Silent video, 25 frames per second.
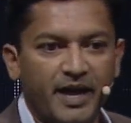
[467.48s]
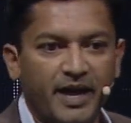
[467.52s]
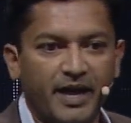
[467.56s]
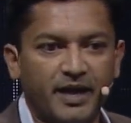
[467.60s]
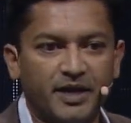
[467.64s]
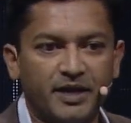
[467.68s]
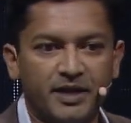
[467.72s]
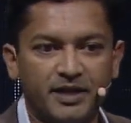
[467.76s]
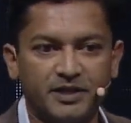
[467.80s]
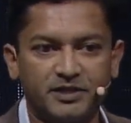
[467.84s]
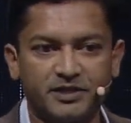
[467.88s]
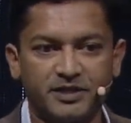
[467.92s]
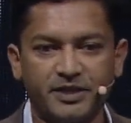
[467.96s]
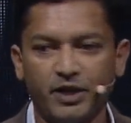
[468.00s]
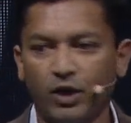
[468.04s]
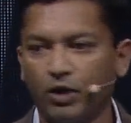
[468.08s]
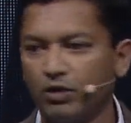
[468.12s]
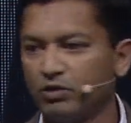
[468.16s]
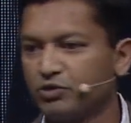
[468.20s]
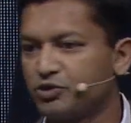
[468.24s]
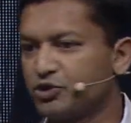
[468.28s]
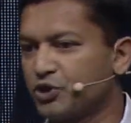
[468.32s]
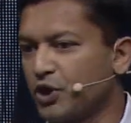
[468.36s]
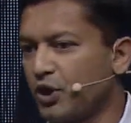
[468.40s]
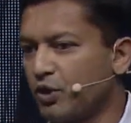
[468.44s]
It's the
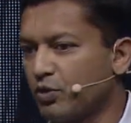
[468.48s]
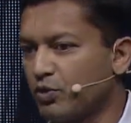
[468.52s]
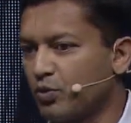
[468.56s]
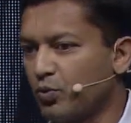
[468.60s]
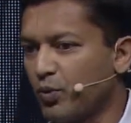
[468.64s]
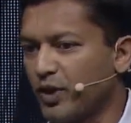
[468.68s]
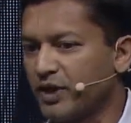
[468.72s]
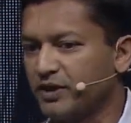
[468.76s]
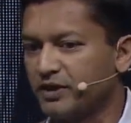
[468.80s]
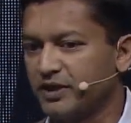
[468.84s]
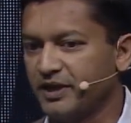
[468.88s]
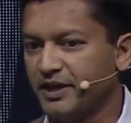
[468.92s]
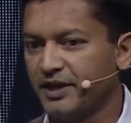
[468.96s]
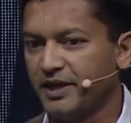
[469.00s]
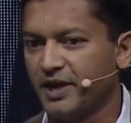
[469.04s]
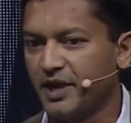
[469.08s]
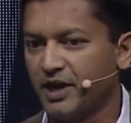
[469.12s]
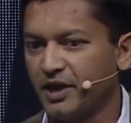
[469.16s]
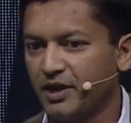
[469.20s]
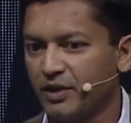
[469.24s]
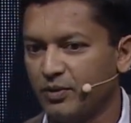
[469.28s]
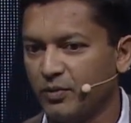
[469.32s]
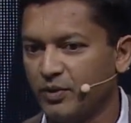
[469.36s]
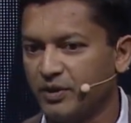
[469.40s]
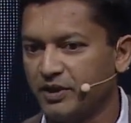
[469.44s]
old joke with
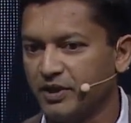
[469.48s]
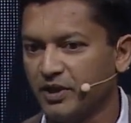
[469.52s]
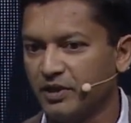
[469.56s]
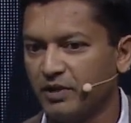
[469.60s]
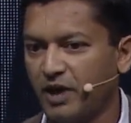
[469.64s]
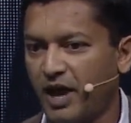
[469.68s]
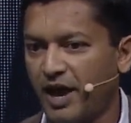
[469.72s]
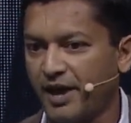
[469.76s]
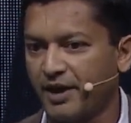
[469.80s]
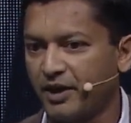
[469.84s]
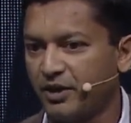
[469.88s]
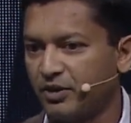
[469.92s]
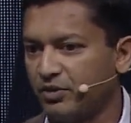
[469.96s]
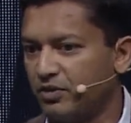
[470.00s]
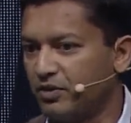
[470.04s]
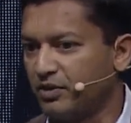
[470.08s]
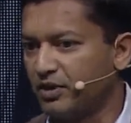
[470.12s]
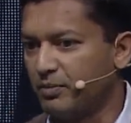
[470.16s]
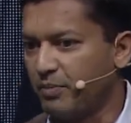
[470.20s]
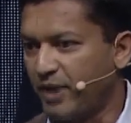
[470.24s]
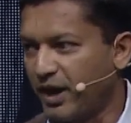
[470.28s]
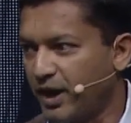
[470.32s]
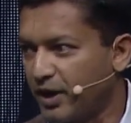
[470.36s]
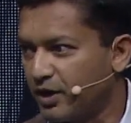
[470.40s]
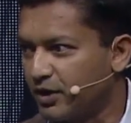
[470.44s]
the lion or the
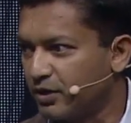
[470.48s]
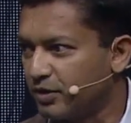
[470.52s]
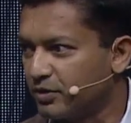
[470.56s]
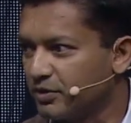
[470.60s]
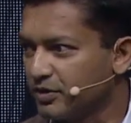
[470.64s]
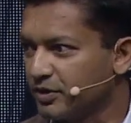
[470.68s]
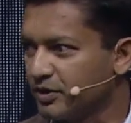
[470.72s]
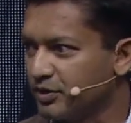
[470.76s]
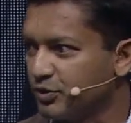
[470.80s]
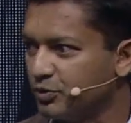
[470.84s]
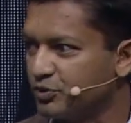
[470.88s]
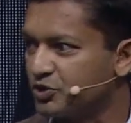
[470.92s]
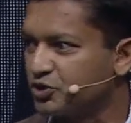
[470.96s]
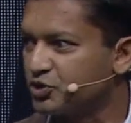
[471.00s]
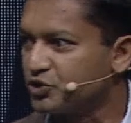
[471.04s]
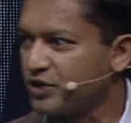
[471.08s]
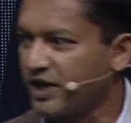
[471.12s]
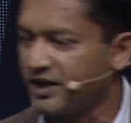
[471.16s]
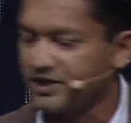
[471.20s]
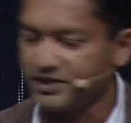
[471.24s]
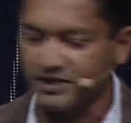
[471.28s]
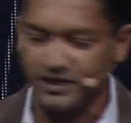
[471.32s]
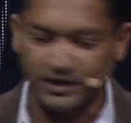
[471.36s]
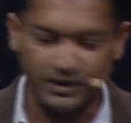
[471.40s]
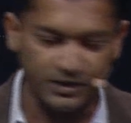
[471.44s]
bear who's
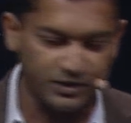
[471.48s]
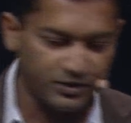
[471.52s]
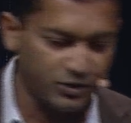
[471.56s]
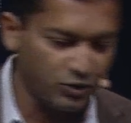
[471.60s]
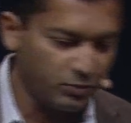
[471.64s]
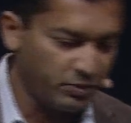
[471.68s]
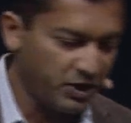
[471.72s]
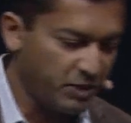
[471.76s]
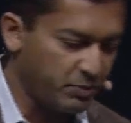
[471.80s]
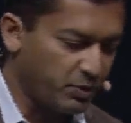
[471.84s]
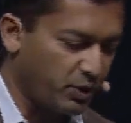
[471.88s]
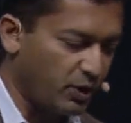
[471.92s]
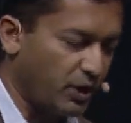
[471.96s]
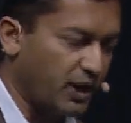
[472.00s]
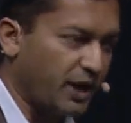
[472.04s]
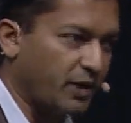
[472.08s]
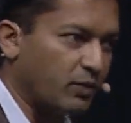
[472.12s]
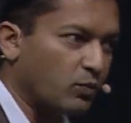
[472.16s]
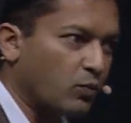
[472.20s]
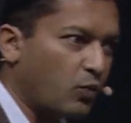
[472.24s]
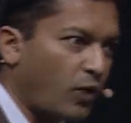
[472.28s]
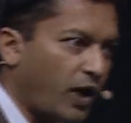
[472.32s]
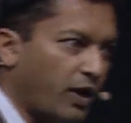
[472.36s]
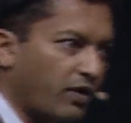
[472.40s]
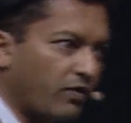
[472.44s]
chasing two people,
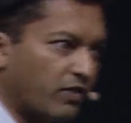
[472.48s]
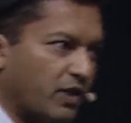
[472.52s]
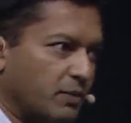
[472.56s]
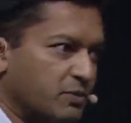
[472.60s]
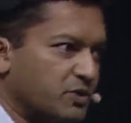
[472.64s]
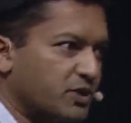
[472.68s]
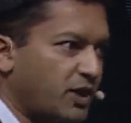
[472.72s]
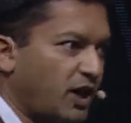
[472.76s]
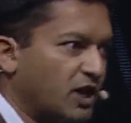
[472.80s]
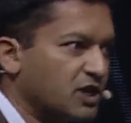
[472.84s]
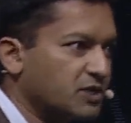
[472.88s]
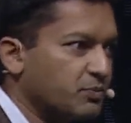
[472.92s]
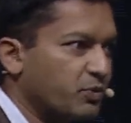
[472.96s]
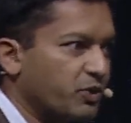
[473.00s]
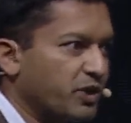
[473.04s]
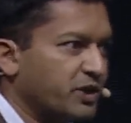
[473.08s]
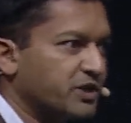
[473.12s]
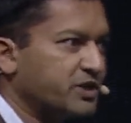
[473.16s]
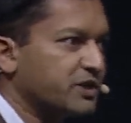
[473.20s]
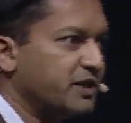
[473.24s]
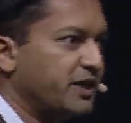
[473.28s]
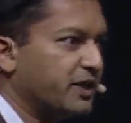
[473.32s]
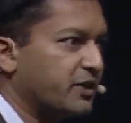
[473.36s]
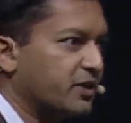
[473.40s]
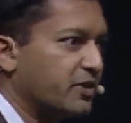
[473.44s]
and one of them starts putting
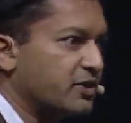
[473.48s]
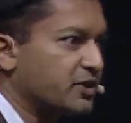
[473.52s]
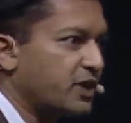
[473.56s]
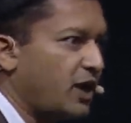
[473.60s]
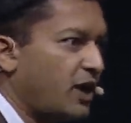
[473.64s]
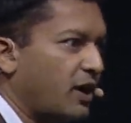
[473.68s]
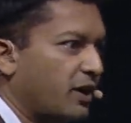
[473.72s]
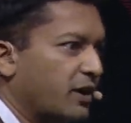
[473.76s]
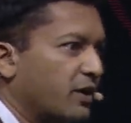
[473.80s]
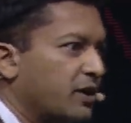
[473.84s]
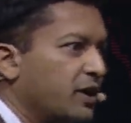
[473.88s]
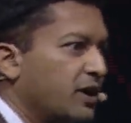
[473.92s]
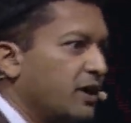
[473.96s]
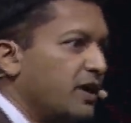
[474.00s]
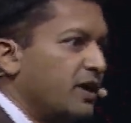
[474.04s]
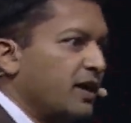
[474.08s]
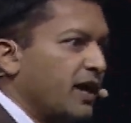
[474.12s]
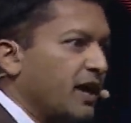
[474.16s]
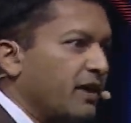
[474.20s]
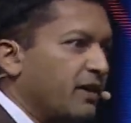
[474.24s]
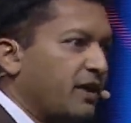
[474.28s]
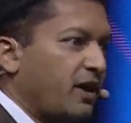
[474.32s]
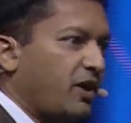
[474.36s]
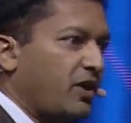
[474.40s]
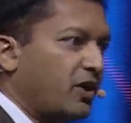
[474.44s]
sneakers on,
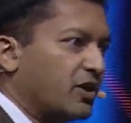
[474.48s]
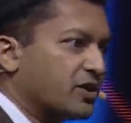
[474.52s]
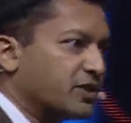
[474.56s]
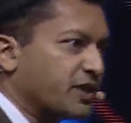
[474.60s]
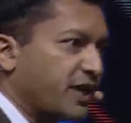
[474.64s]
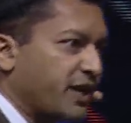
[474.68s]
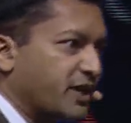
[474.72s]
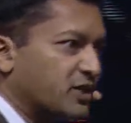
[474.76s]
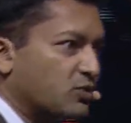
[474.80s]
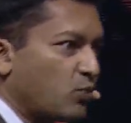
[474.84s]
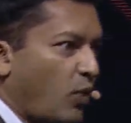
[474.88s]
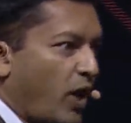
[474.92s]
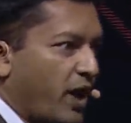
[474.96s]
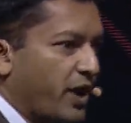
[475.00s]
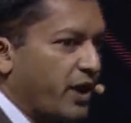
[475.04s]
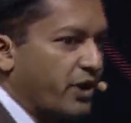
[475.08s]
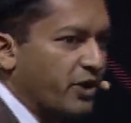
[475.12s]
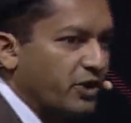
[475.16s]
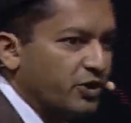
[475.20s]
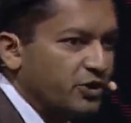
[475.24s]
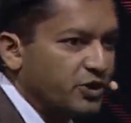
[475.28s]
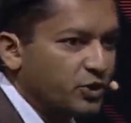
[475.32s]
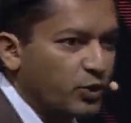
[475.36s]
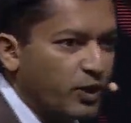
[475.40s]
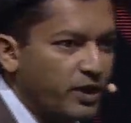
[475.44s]
and the other says, "Why are
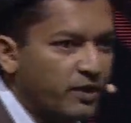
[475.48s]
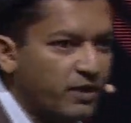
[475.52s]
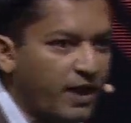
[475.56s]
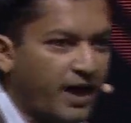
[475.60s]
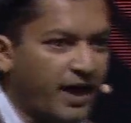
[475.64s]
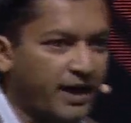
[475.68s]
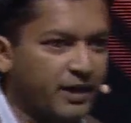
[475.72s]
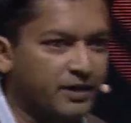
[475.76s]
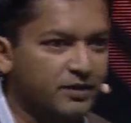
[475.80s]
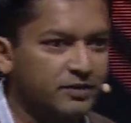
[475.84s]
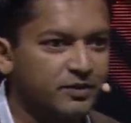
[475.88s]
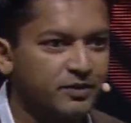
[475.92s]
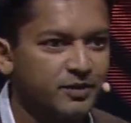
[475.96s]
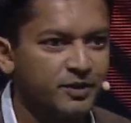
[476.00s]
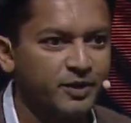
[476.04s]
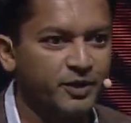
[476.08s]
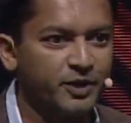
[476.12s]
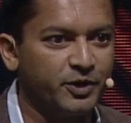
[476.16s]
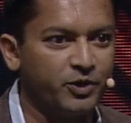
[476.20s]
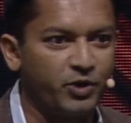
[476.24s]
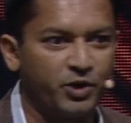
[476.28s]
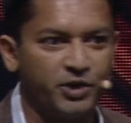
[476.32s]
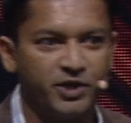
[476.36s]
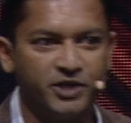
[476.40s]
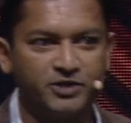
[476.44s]
you doing that?
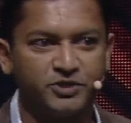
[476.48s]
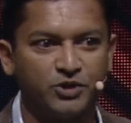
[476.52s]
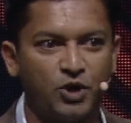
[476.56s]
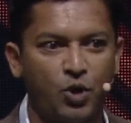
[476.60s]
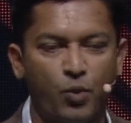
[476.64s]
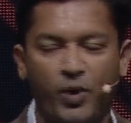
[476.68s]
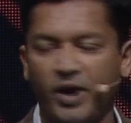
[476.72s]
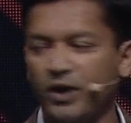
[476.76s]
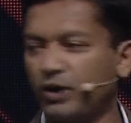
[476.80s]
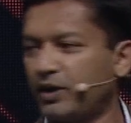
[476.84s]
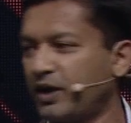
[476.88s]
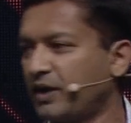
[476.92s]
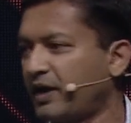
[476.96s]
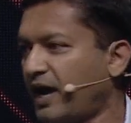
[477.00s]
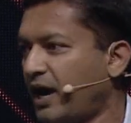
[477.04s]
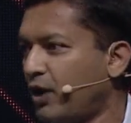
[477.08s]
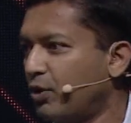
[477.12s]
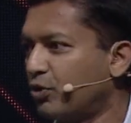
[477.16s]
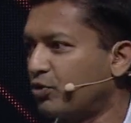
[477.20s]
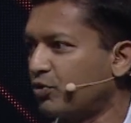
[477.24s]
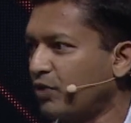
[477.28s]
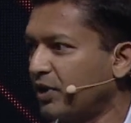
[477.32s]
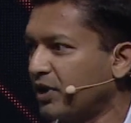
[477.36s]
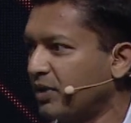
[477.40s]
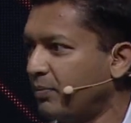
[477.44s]
You know, there's no way you can
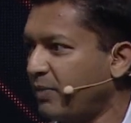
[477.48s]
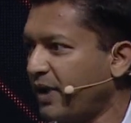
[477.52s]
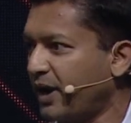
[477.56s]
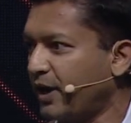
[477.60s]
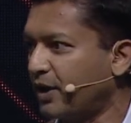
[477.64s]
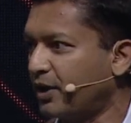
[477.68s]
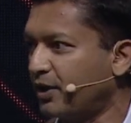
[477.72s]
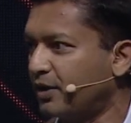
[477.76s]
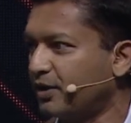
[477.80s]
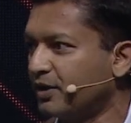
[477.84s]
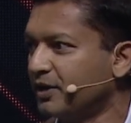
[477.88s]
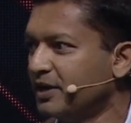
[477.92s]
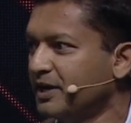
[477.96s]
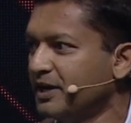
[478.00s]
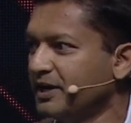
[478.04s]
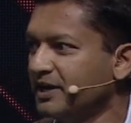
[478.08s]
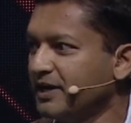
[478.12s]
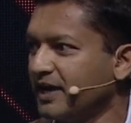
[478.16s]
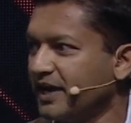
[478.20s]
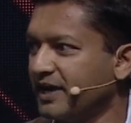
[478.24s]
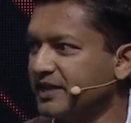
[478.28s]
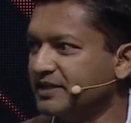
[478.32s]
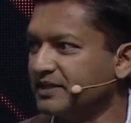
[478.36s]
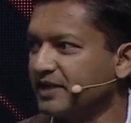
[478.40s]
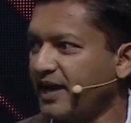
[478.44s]
outrun a bear."
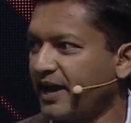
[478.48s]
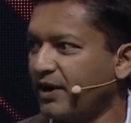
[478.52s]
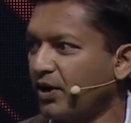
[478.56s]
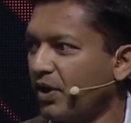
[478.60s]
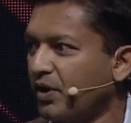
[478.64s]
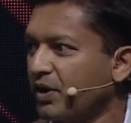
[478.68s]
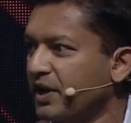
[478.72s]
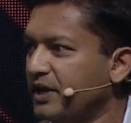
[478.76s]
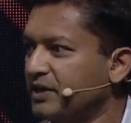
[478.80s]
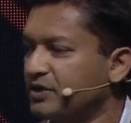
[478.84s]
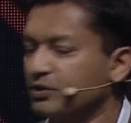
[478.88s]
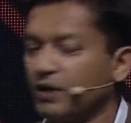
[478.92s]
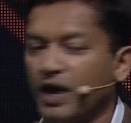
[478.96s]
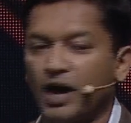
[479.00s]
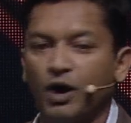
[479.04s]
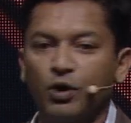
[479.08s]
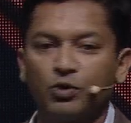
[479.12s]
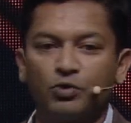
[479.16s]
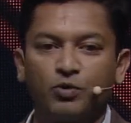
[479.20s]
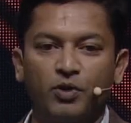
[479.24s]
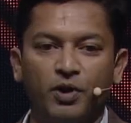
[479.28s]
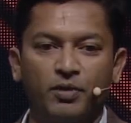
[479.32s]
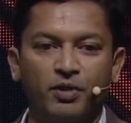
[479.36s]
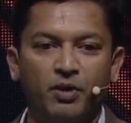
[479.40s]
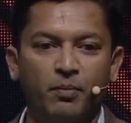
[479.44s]
And he said, "I don't need to
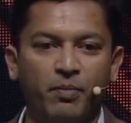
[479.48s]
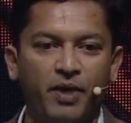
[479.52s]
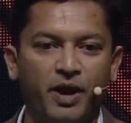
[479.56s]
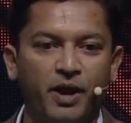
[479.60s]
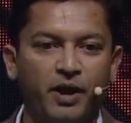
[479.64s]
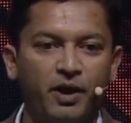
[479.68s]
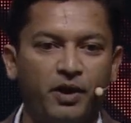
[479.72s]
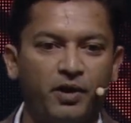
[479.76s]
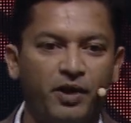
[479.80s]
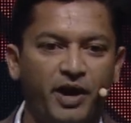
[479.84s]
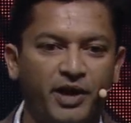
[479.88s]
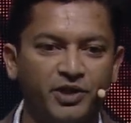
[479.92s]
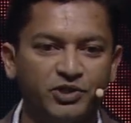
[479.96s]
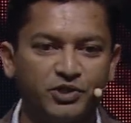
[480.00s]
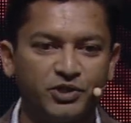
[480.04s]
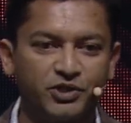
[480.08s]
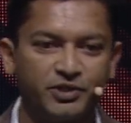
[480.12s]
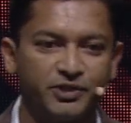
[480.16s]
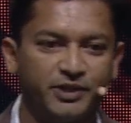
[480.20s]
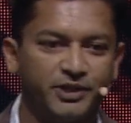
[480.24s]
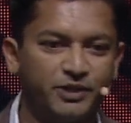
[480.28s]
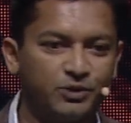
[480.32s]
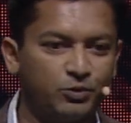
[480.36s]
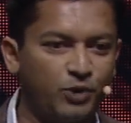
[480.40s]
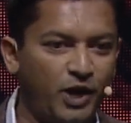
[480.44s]
outrun the bear, I just
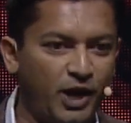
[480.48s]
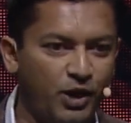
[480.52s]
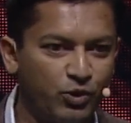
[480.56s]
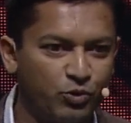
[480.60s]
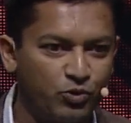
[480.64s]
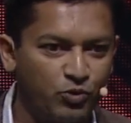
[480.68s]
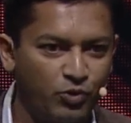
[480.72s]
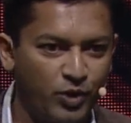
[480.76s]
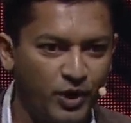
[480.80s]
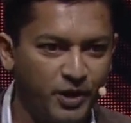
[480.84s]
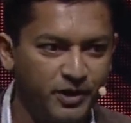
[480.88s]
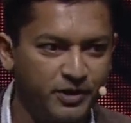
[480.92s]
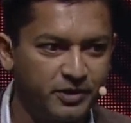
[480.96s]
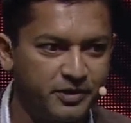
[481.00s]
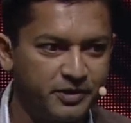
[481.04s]
need to outrun